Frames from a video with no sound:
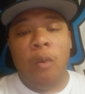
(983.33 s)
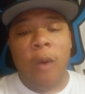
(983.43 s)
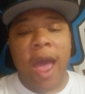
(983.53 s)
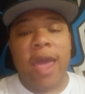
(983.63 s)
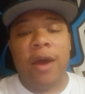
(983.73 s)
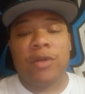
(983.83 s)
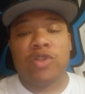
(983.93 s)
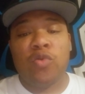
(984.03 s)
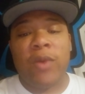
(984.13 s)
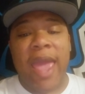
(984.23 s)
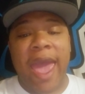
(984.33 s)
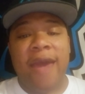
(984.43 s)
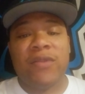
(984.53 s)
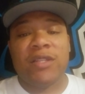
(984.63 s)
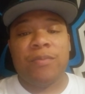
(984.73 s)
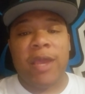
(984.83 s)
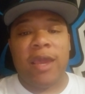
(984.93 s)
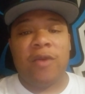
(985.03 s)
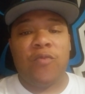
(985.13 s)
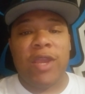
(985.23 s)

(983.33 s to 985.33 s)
Why else do we have this man if